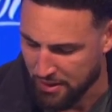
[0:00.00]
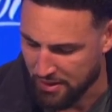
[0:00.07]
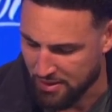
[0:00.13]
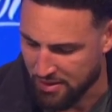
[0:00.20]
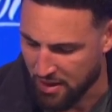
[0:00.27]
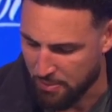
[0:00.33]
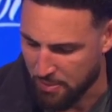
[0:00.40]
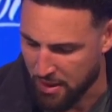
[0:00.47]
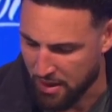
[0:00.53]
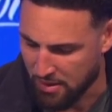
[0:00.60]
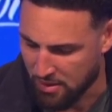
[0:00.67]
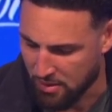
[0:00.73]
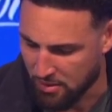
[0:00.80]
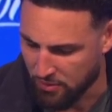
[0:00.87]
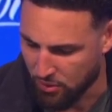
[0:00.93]
that step
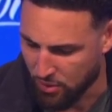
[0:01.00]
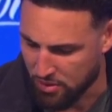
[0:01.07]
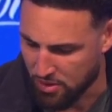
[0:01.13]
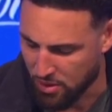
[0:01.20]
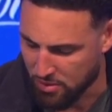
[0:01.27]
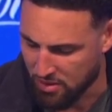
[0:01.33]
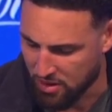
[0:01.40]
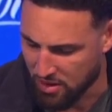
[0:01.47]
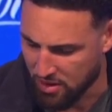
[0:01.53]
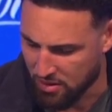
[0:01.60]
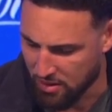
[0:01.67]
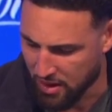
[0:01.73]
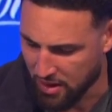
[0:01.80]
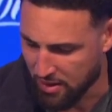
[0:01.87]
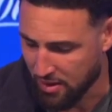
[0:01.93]
back to force
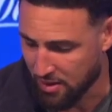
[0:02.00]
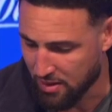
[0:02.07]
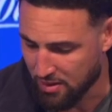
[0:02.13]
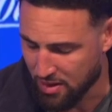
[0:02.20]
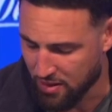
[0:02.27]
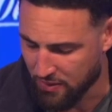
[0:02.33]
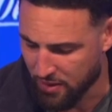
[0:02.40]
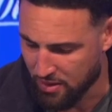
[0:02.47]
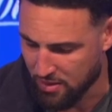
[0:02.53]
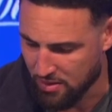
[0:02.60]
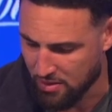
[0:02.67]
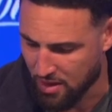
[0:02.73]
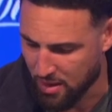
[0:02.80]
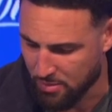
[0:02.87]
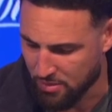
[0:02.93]
OT and then the
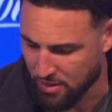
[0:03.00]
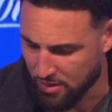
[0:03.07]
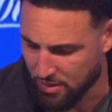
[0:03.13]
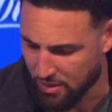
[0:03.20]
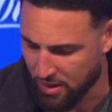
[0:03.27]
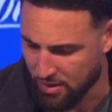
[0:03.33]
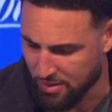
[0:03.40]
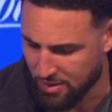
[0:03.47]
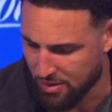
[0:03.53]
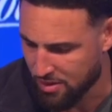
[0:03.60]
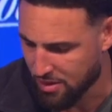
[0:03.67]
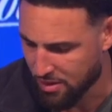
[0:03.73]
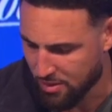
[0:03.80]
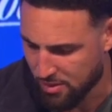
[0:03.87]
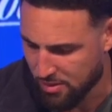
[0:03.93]
defensive stop on the other end
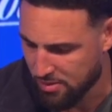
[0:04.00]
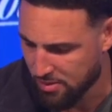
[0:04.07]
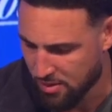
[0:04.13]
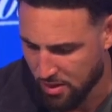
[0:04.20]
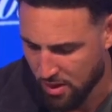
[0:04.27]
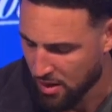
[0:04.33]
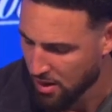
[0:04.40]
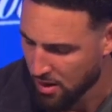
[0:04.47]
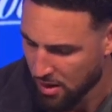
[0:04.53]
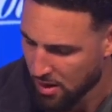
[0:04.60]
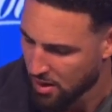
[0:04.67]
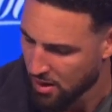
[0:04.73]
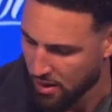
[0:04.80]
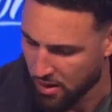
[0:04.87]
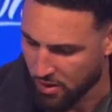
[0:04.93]
just shows
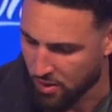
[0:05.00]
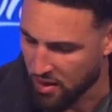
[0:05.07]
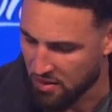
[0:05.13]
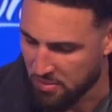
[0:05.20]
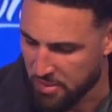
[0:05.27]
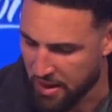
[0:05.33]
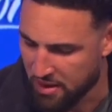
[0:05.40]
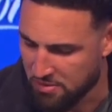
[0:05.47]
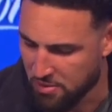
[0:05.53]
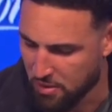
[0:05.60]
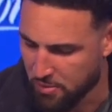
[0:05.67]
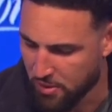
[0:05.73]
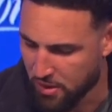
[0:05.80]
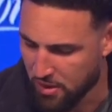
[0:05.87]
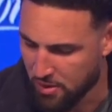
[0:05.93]
how great of a
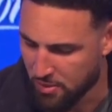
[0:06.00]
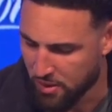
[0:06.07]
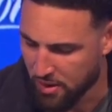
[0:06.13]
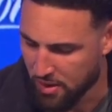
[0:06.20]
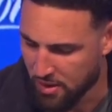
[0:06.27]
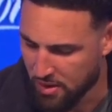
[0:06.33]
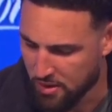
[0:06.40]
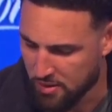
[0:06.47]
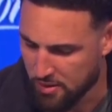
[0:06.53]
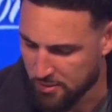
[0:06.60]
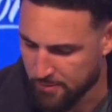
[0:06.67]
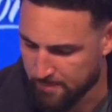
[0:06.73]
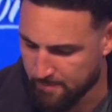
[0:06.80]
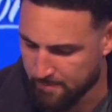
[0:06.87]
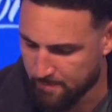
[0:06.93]
basketball player he really
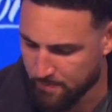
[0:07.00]
is.